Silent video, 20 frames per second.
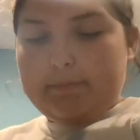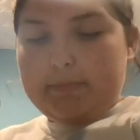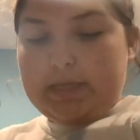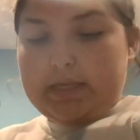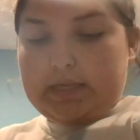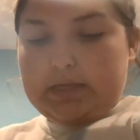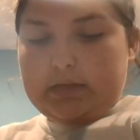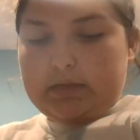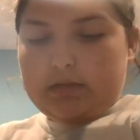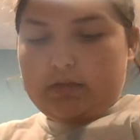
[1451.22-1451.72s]

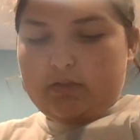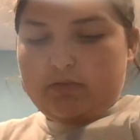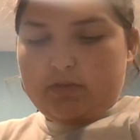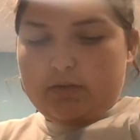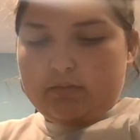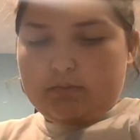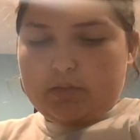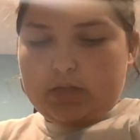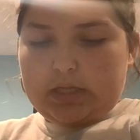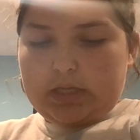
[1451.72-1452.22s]
me. It's
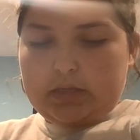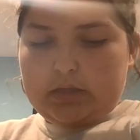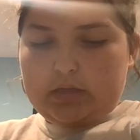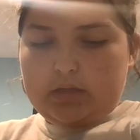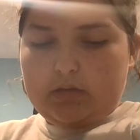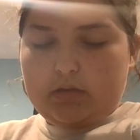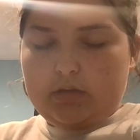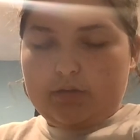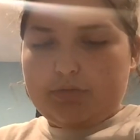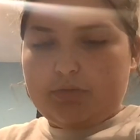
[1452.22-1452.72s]
from like
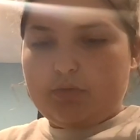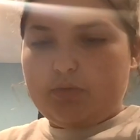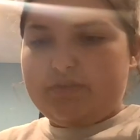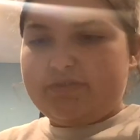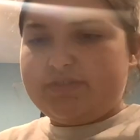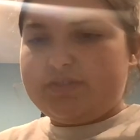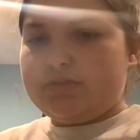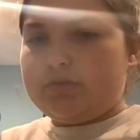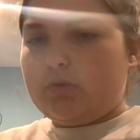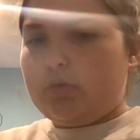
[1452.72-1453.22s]
thrift
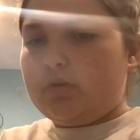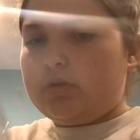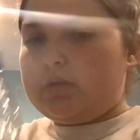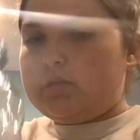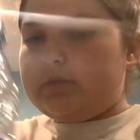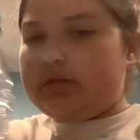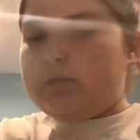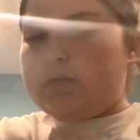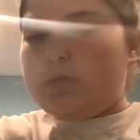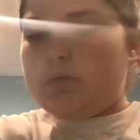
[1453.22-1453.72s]
store.
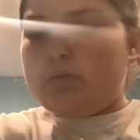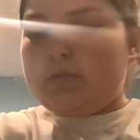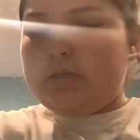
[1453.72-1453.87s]
So